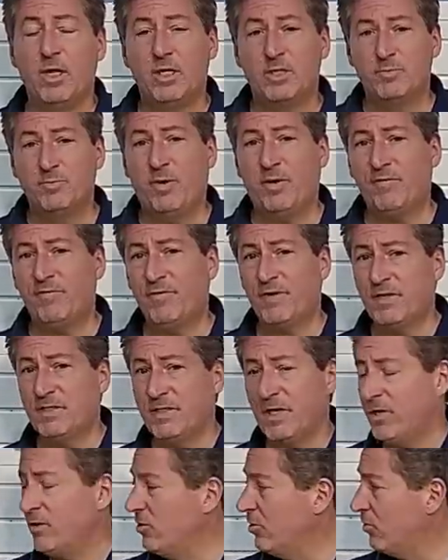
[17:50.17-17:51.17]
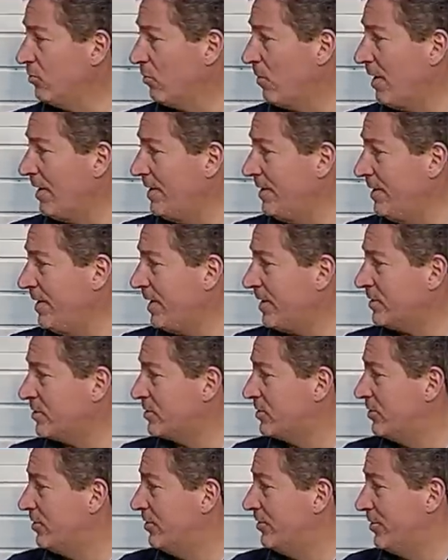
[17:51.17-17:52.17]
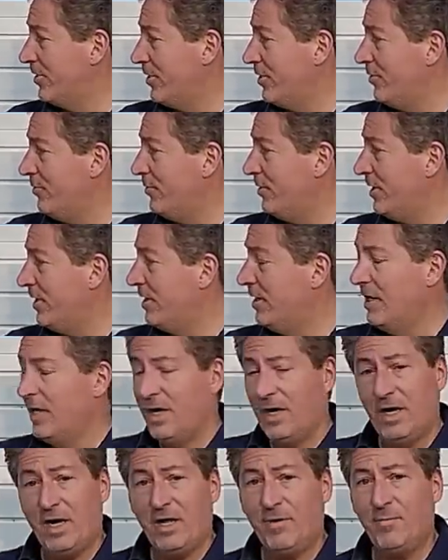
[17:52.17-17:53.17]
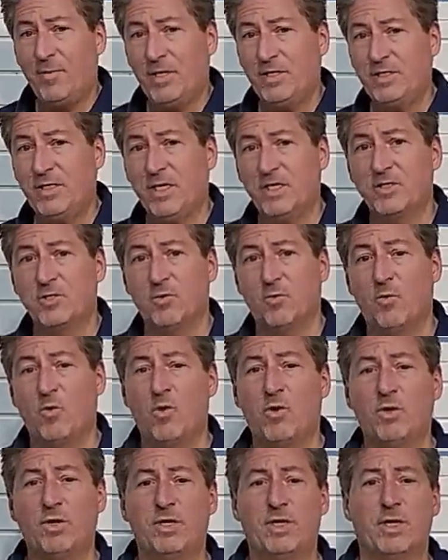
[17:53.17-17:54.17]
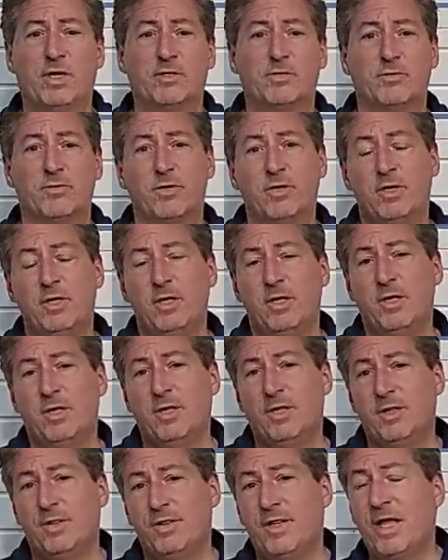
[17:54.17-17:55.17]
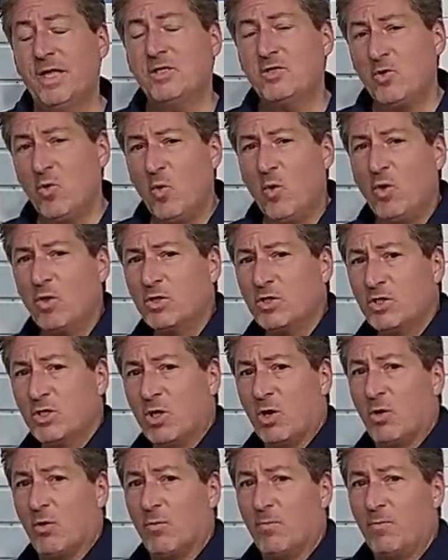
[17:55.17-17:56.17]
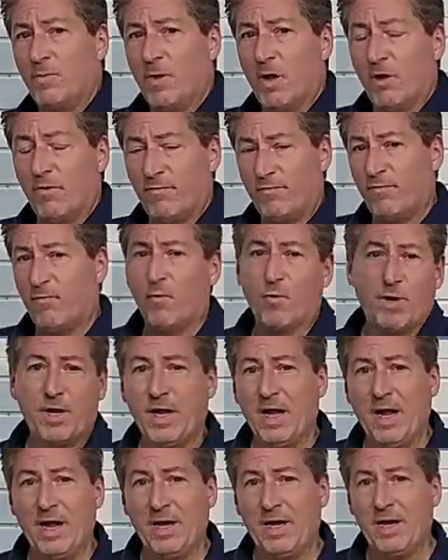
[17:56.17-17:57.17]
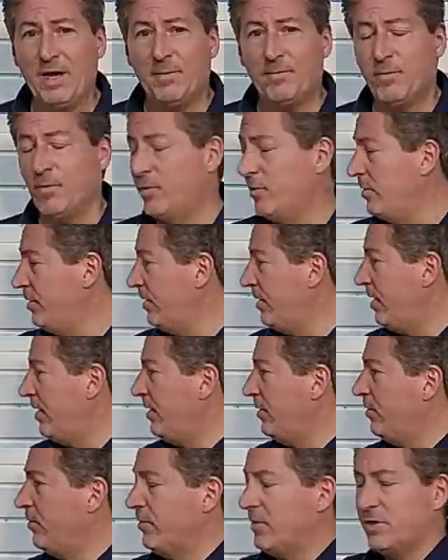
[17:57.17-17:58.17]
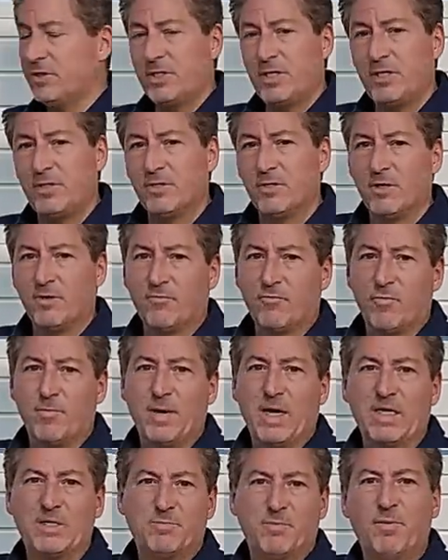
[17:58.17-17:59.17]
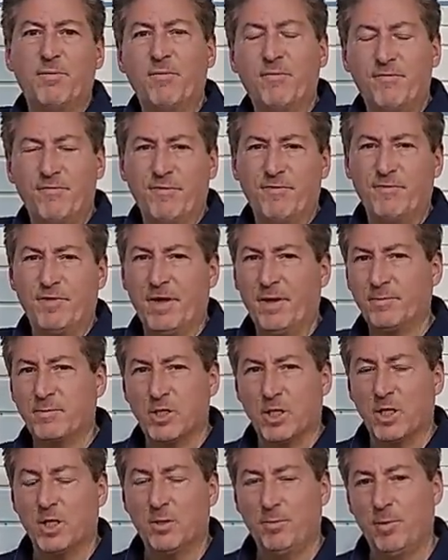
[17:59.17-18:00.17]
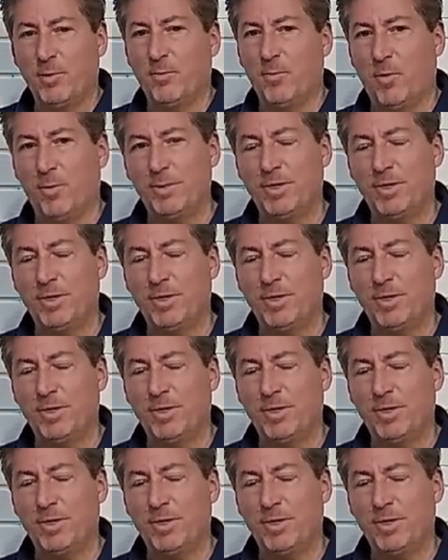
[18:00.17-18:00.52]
As a matter of fact, take a look right next to the unit and I have my Tesla wall connector. That's also a 48 amp unit. Now I know this can deliver a maximum of 50 amps, a little bit more, but